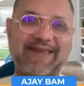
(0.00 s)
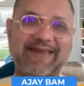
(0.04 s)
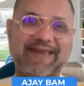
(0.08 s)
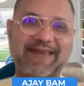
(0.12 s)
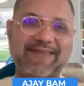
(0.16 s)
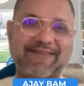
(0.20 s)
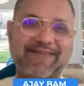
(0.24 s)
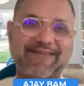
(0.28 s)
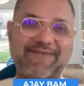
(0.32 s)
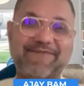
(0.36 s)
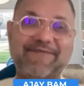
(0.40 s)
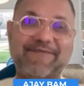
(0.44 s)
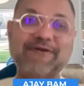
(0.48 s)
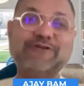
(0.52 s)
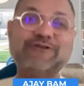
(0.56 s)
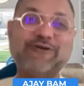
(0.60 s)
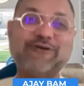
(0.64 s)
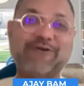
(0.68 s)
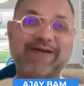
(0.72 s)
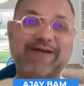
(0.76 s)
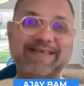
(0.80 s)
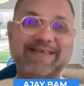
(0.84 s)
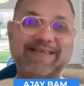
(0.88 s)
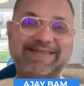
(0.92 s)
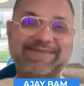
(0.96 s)
the
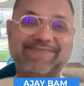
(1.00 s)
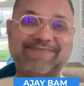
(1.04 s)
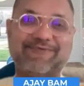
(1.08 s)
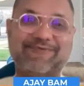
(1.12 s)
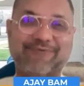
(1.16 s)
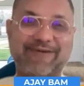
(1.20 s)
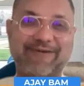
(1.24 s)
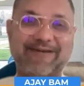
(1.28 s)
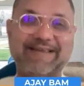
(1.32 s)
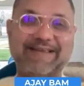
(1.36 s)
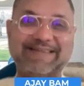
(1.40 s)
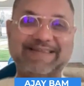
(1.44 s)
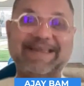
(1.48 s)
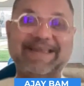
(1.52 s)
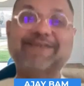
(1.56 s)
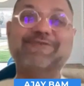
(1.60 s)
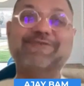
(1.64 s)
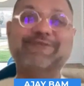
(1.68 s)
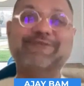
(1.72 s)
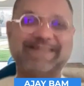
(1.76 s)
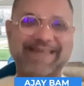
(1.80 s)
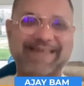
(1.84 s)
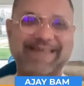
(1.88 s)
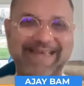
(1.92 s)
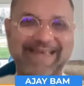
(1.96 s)
future is
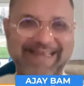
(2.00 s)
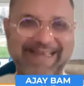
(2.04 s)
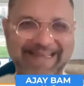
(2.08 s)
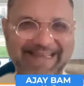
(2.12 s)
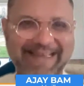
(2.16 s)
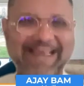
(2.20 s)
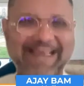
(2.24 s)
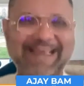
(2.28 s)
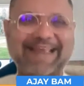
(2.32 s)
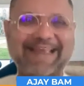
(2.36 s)
interesting.